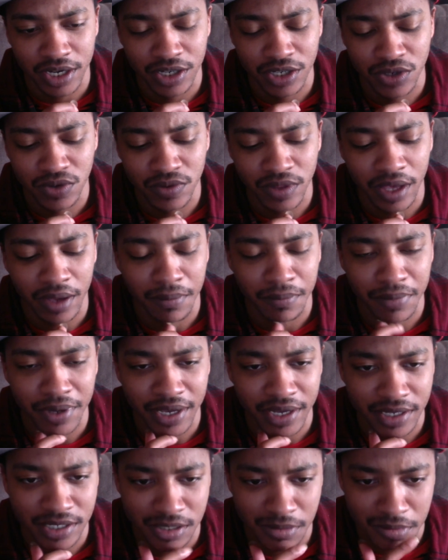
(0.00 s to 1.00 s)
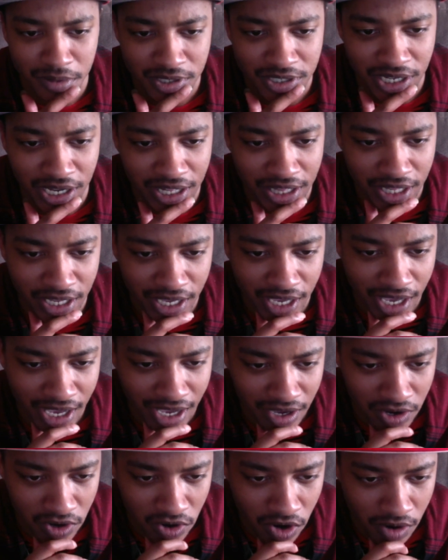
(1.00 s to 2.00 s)
to do their best to protect the
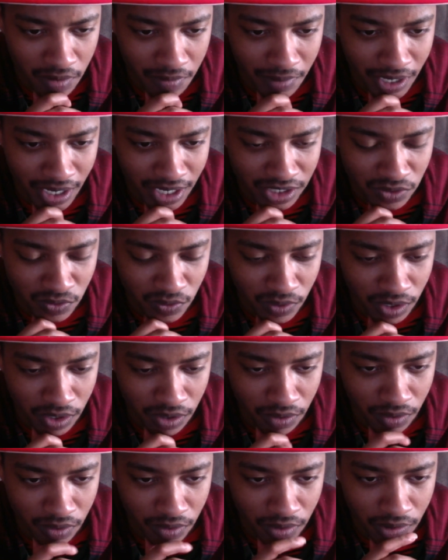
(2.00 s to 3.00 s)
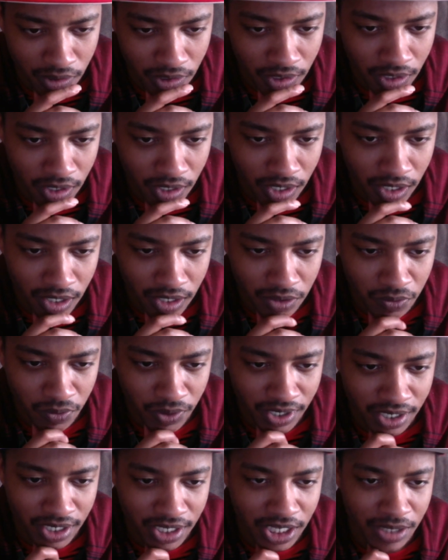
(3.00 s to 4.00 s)
Kanki army as well. You
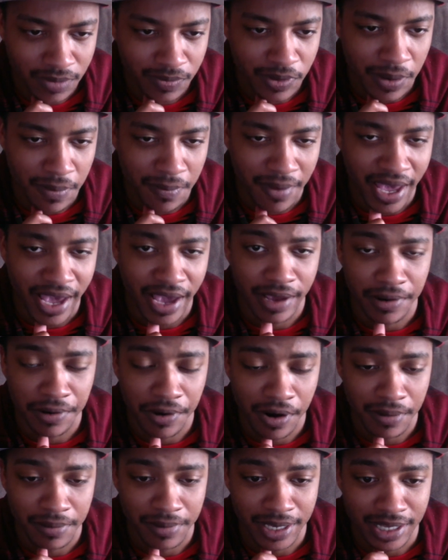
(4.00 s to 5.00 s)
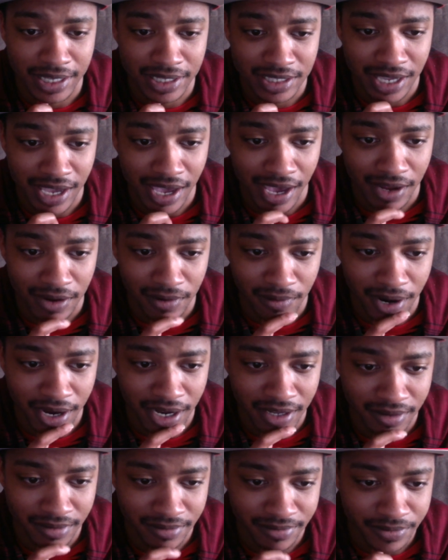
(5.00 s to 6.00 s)
want to keep your main army intact,
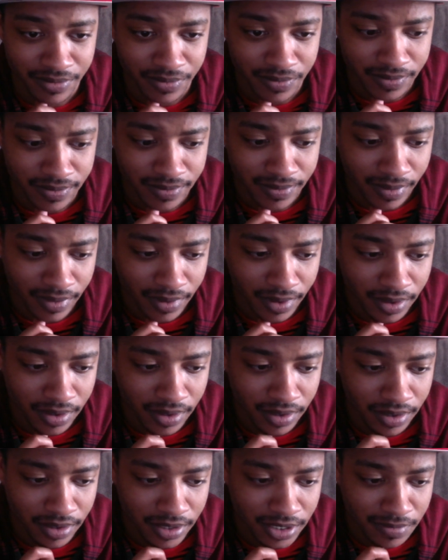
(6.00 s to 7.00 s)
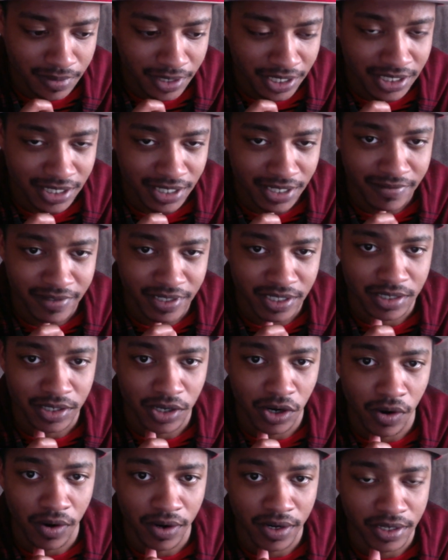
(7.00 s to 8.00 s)
right? Especially if it's
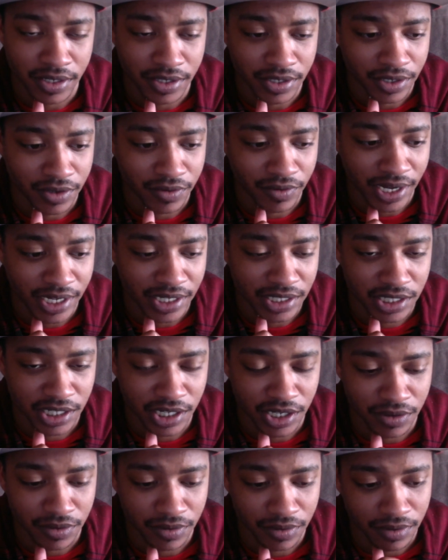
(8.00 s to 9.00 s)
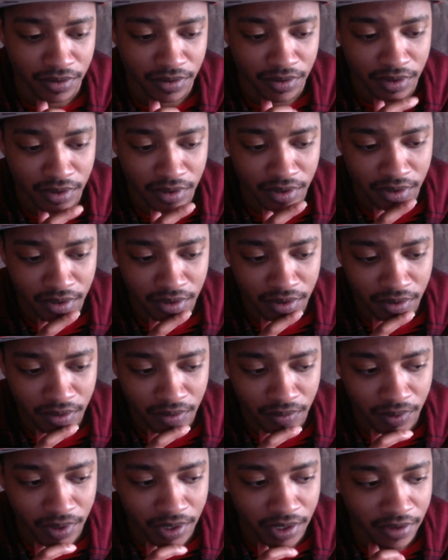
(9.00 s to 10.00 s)
guarding your great general,
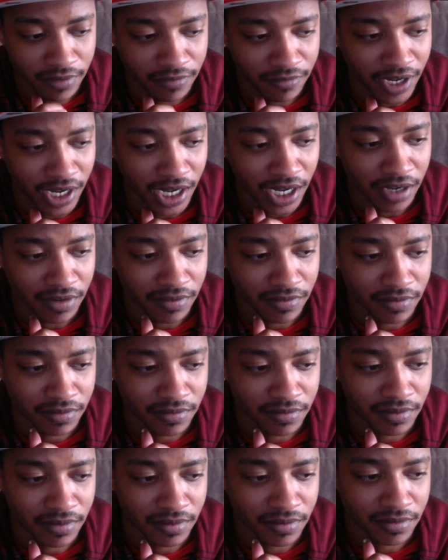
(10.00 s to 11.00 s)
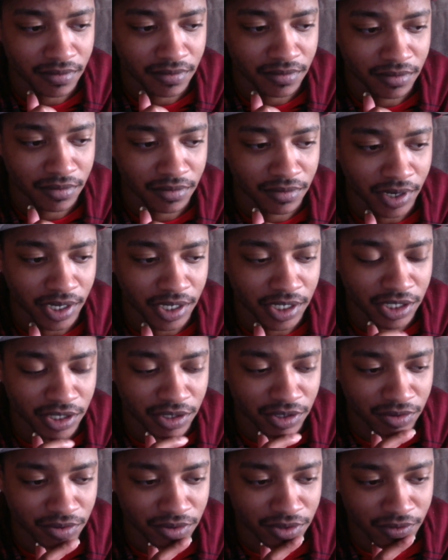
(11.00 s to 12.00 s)
one of the 5 great
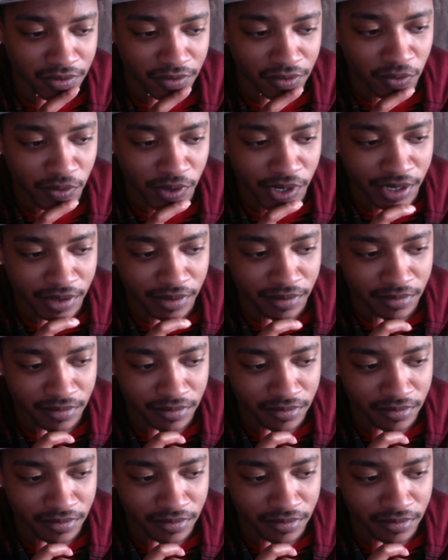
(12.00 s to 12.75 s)
generals of Quinn,